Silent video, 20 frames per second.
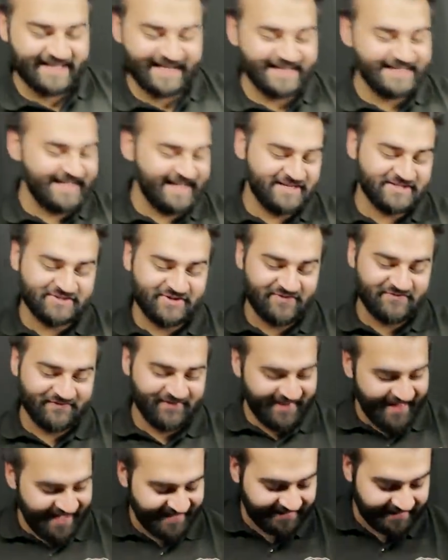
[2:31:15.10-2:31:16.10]
Gladiator's gone
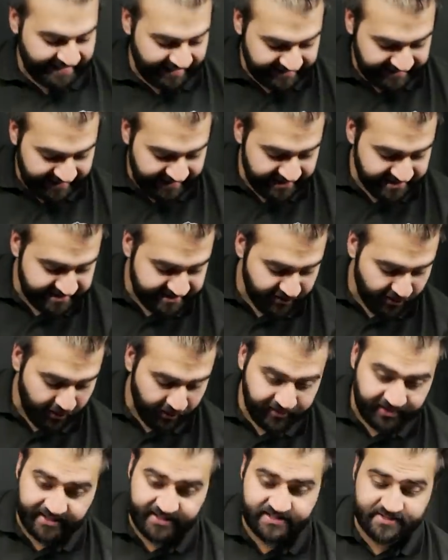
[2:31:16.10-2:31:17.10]
for that. The Gladiator is still
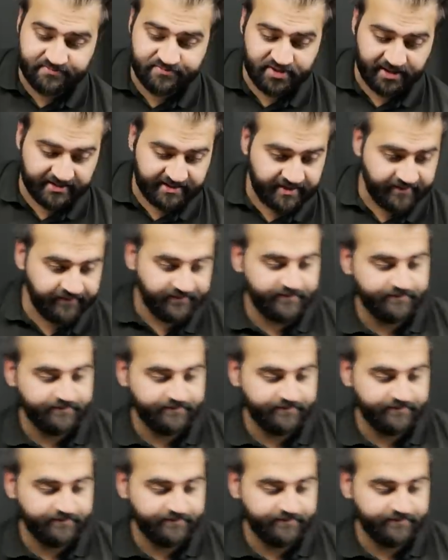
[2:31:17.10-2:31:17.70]
holding this objective.